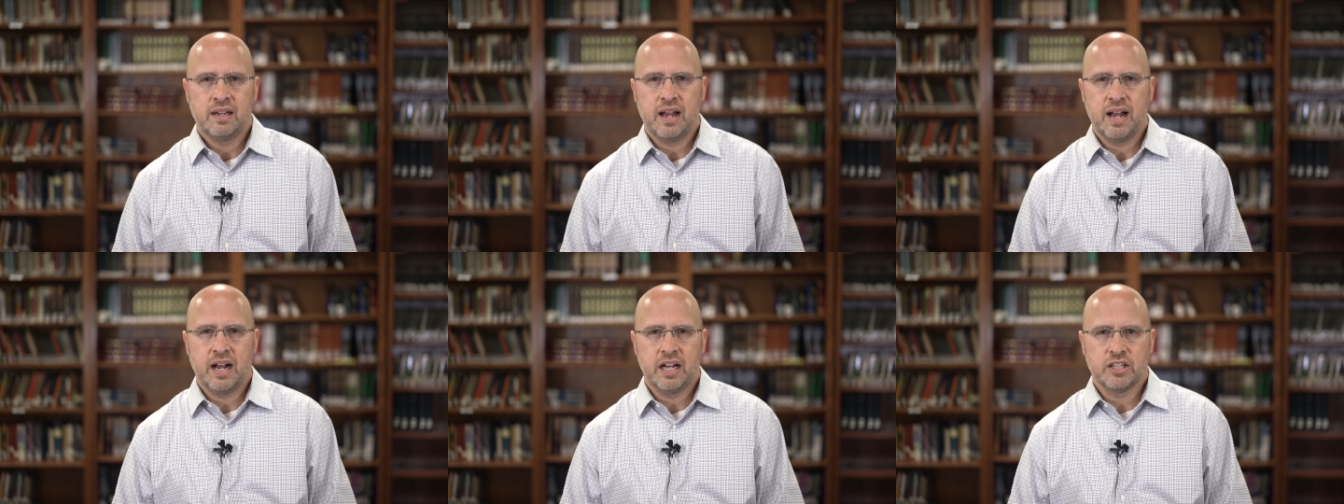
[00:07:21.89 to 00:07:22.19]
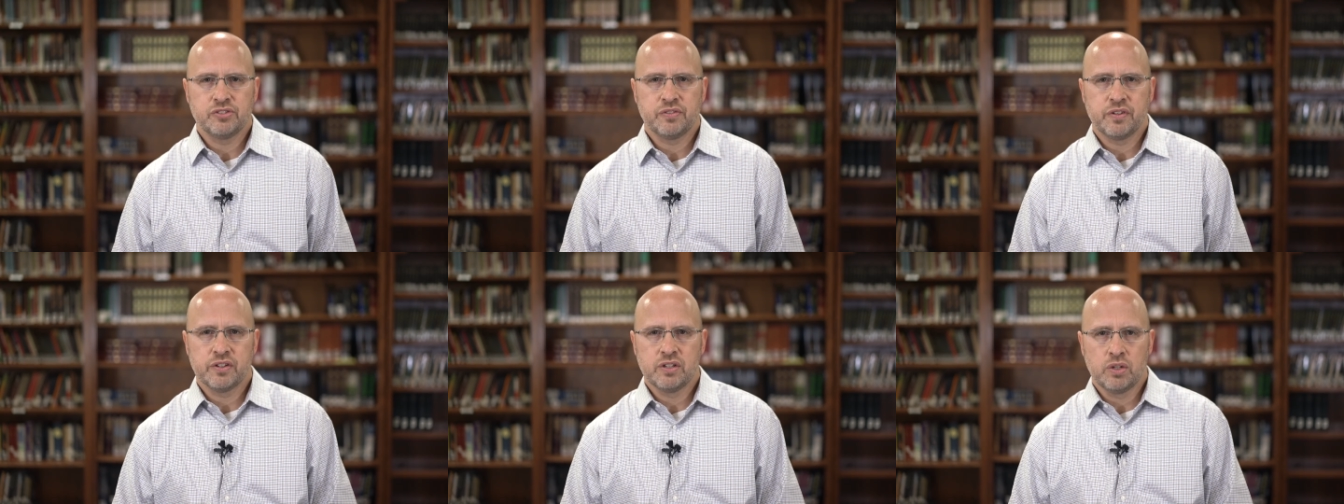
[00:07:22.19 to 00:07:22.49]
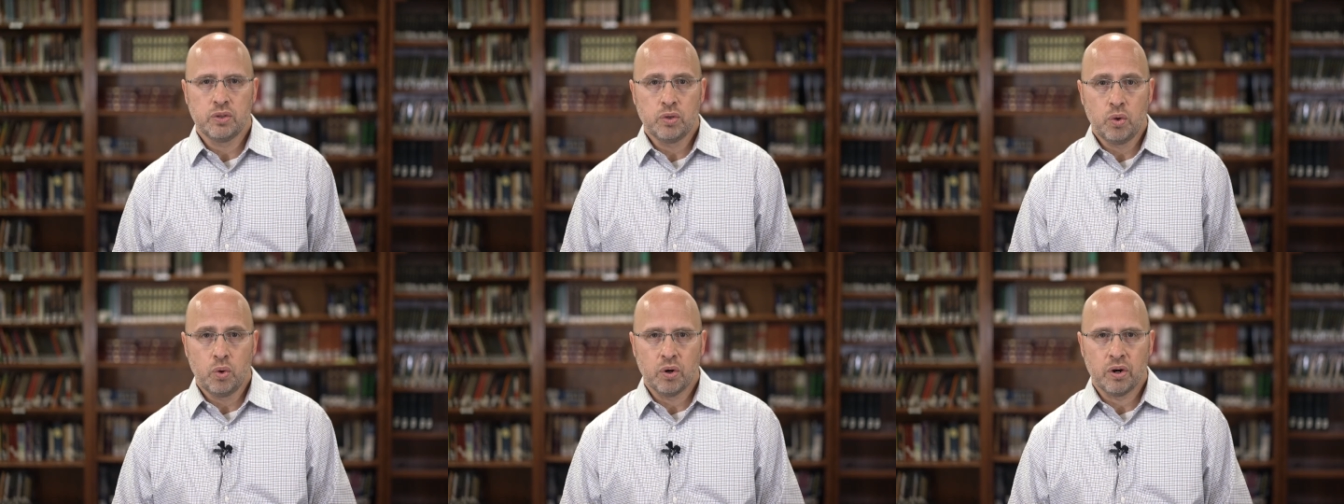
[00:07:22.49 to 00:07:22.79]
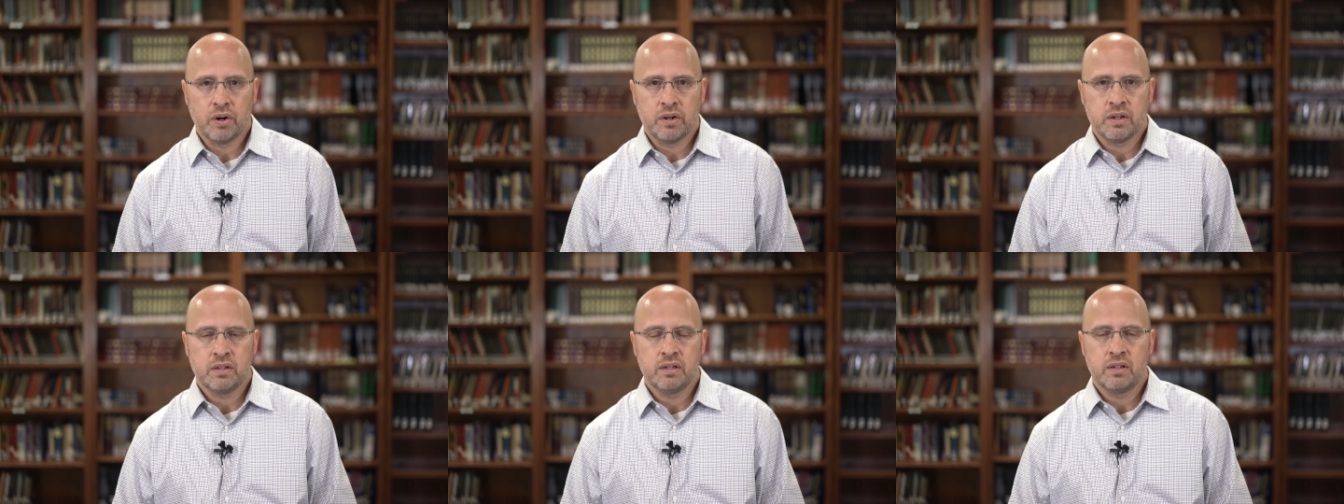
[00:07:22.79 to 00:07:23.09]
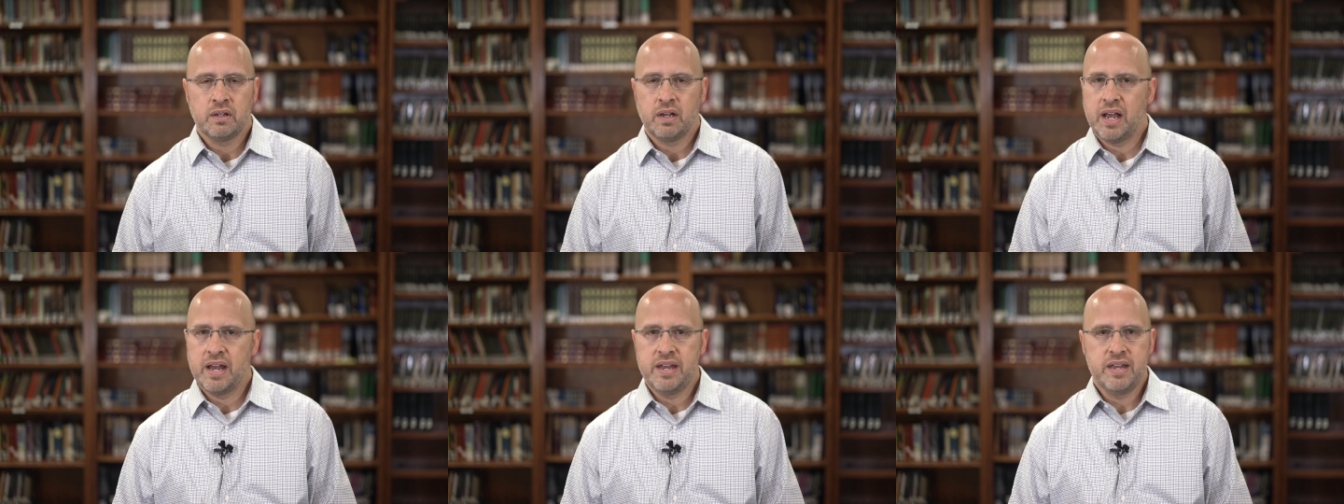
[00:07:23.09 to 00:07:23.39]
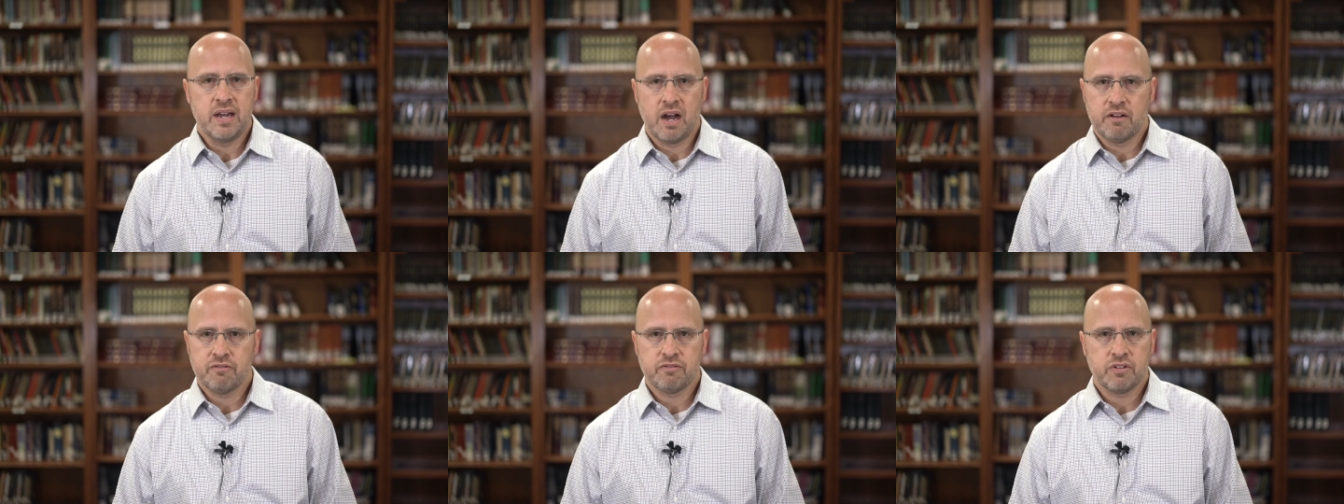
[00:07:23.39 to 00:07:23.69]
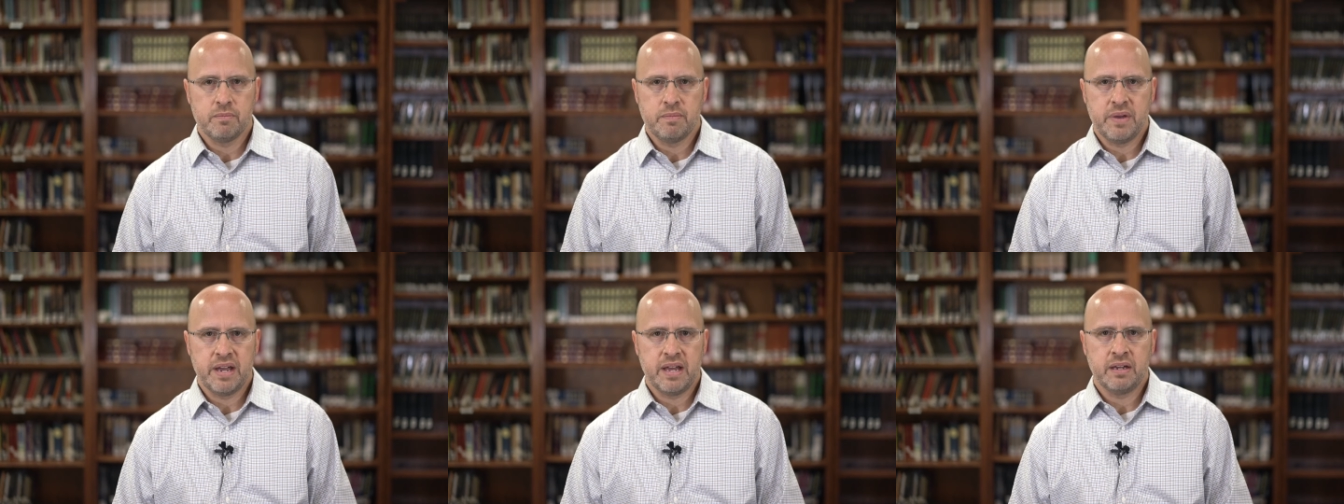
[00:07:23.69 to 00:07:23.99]
as for the Lord and not
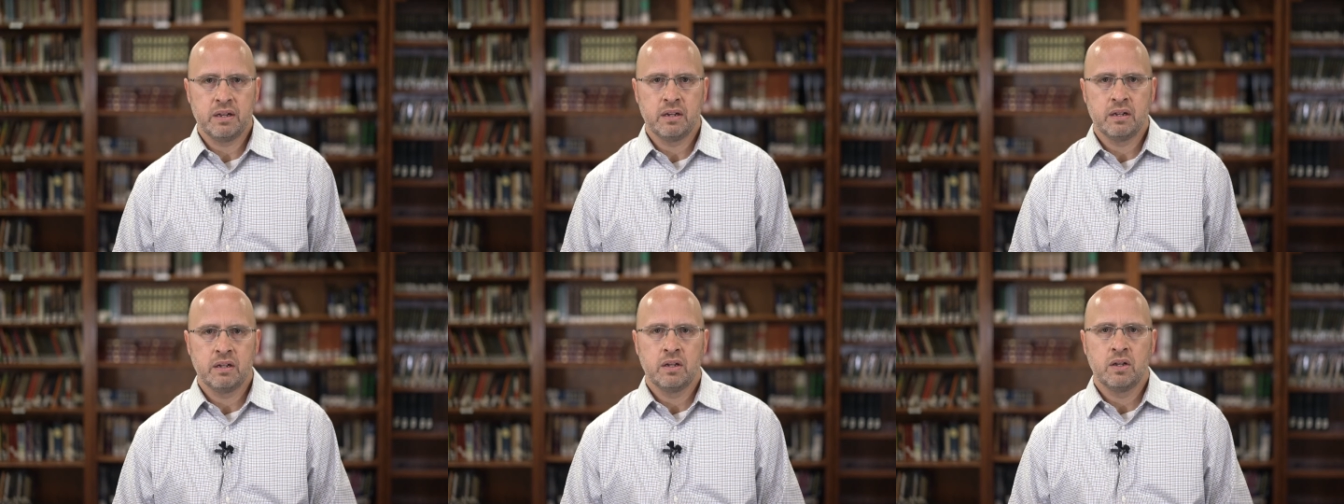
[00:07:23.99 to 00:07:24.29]
for men,